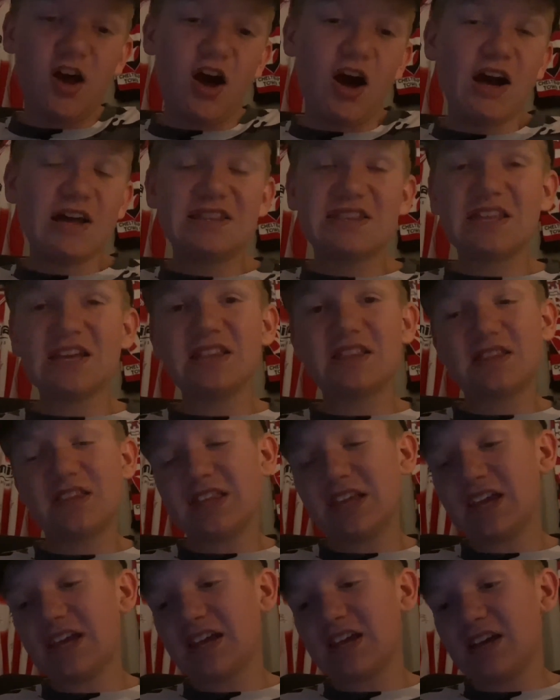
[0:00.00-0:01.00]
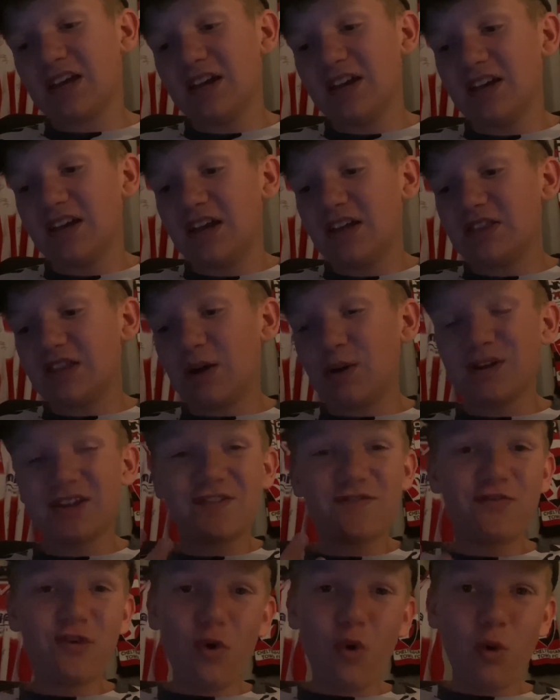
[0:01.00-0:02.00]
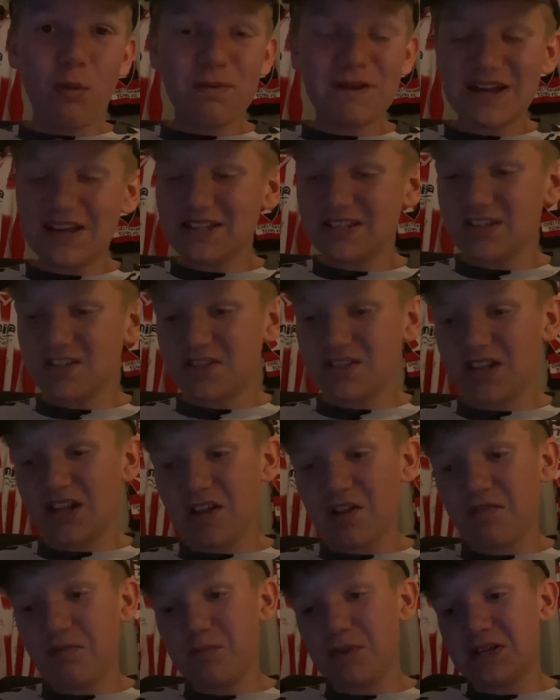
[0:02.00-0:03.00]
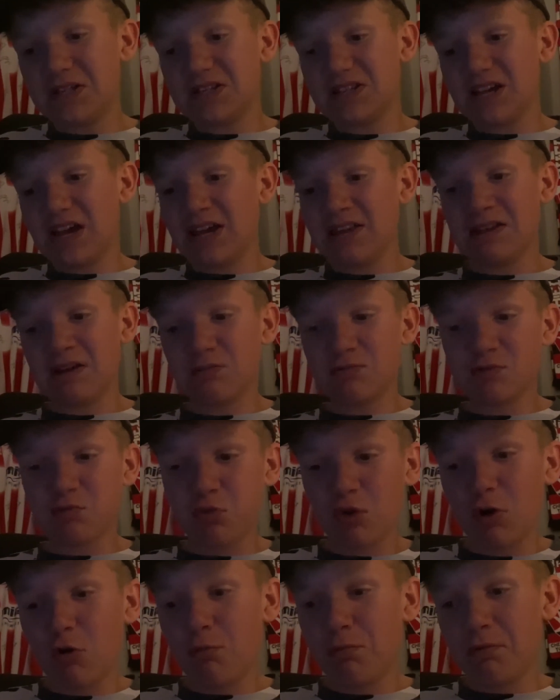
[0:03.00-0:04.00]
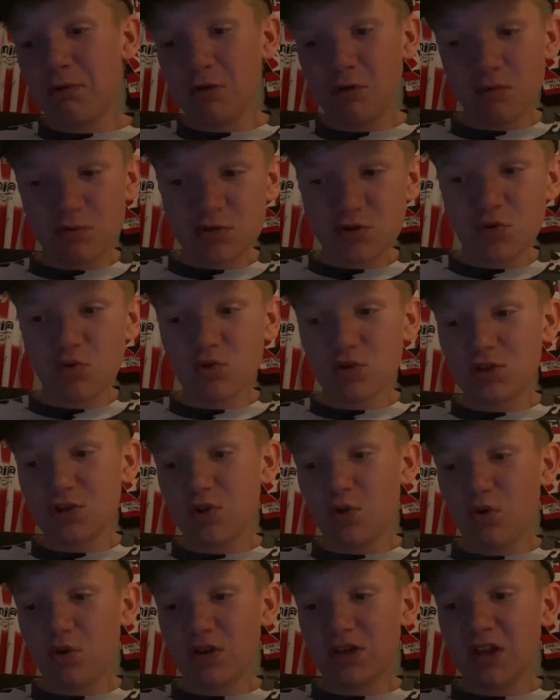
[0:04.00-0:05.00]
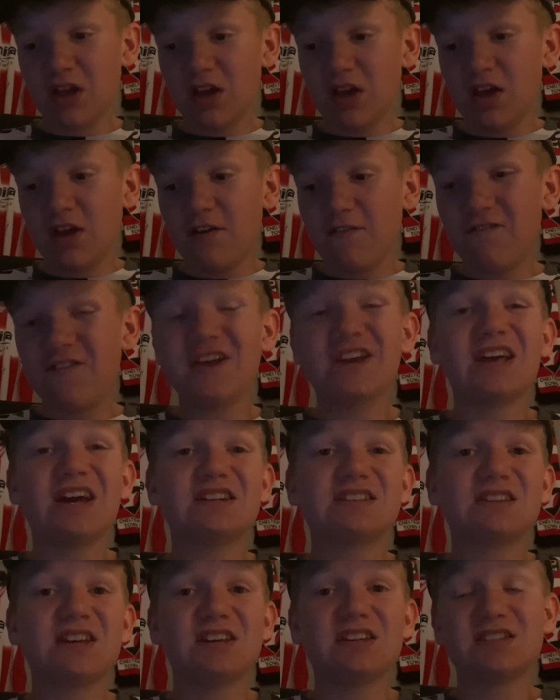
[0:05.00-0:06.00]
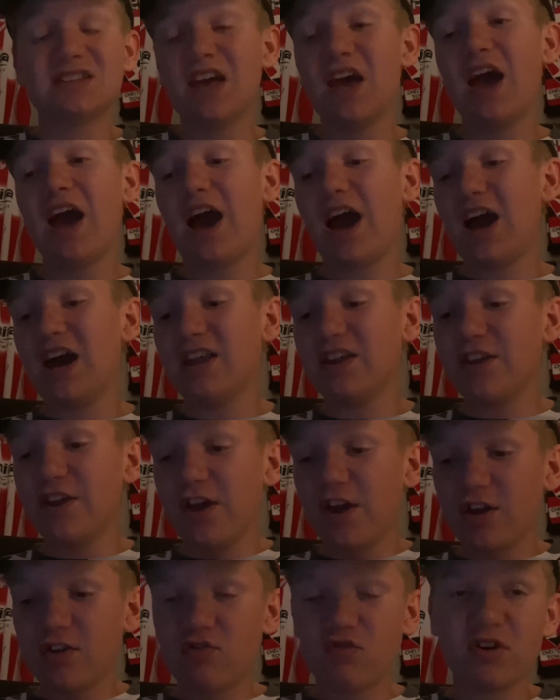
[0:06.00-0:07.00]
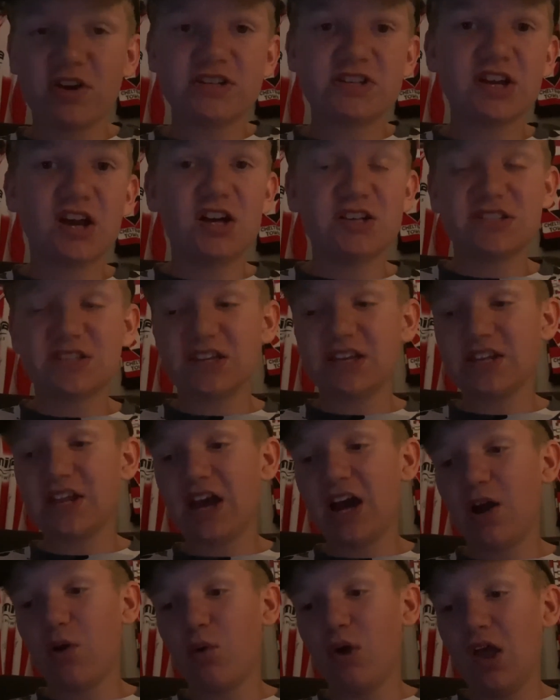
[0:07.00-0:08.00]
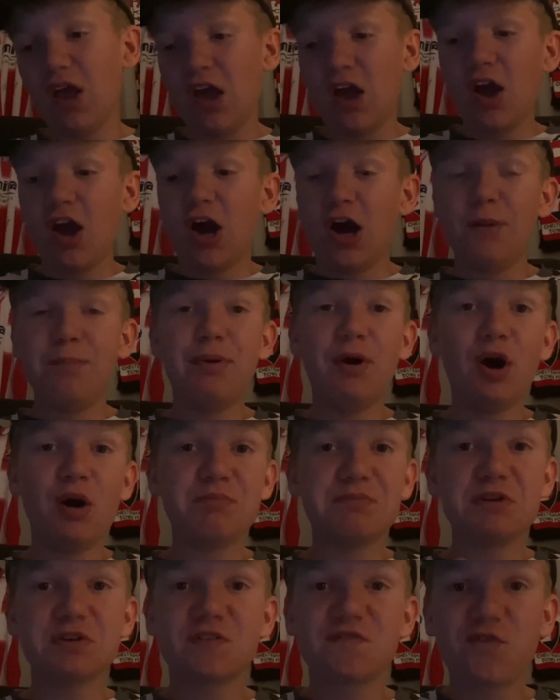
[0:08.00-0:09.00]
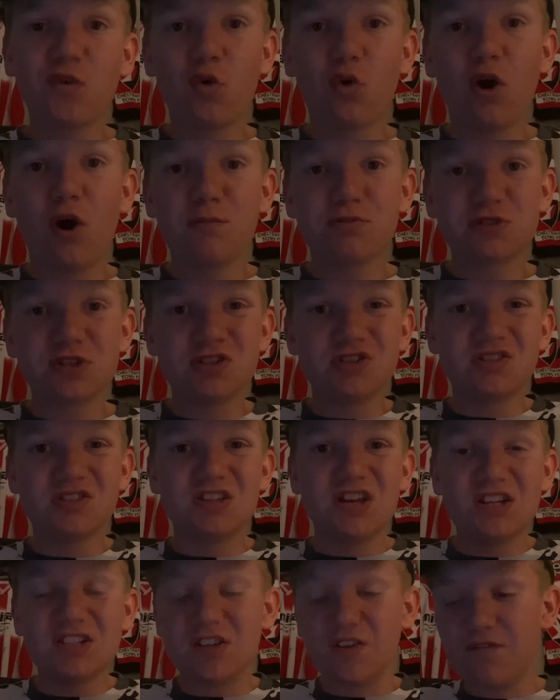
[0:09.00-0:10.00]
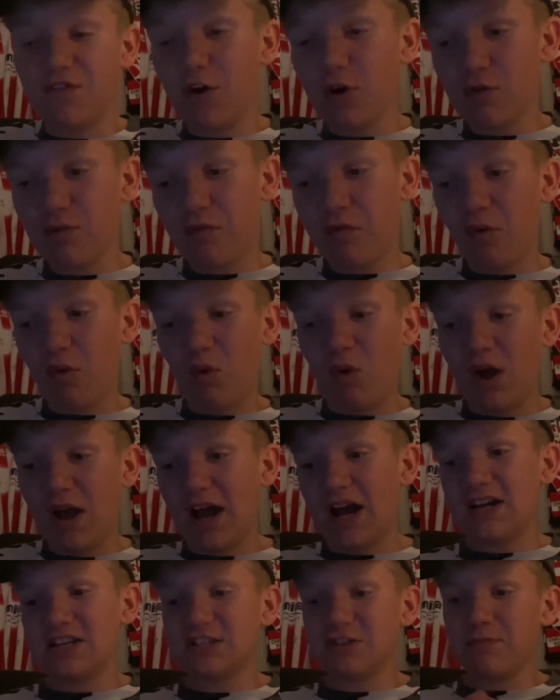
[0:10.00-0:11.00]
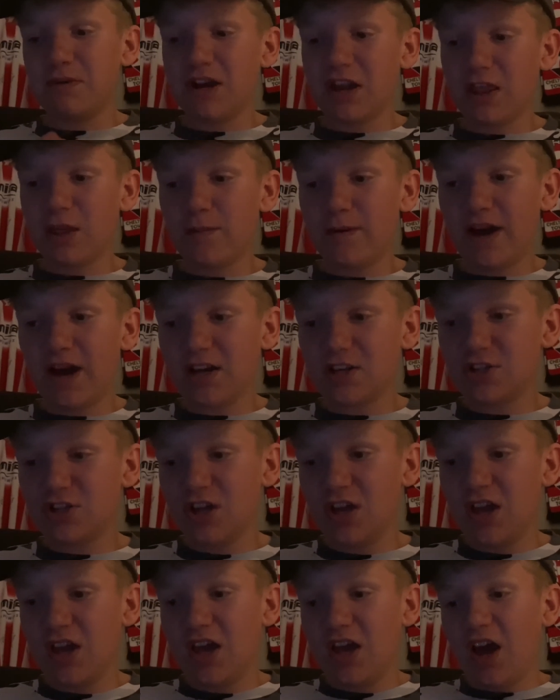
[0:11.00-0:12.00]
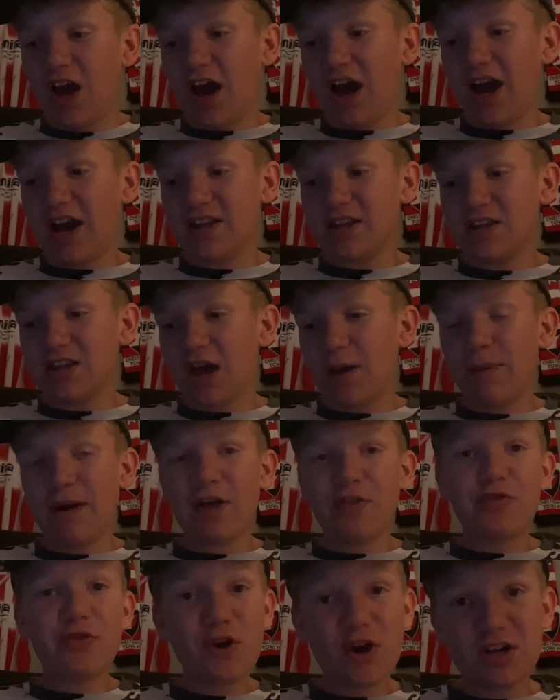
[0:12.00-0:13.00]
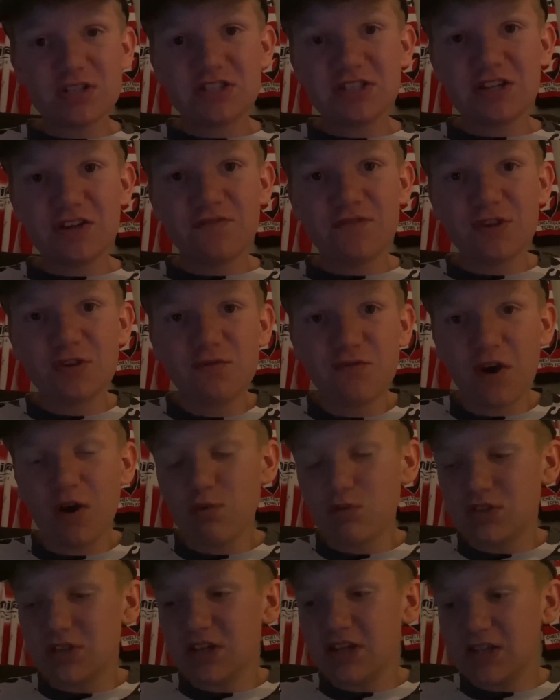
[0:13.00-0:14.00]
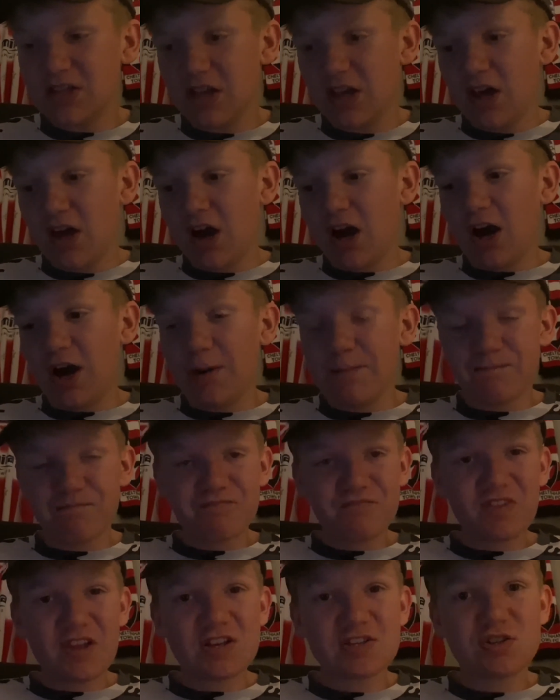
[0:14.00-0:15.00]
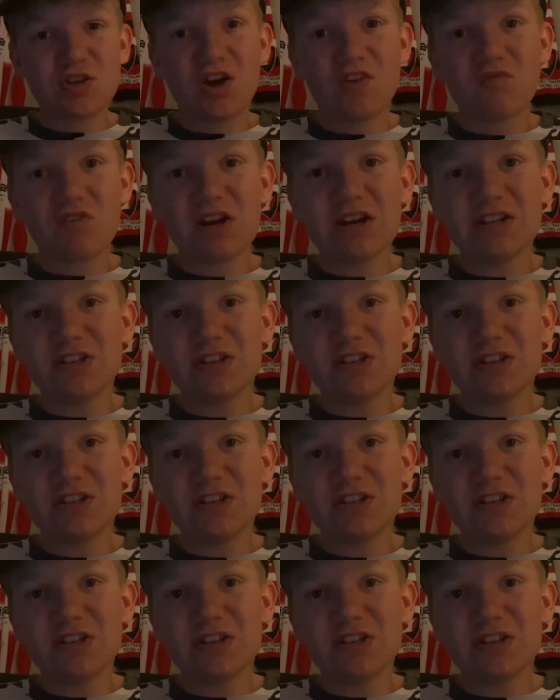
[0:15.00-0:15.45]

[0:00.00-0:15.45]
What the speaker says: I did think there was 4 players that stood out for me today, and that was Will Boyle, George Lloyd, Finn Azaz, and Chris Hussey. Now, I put up those 4 options to vote for as the man of the match, and about 30 of you voted, so I really do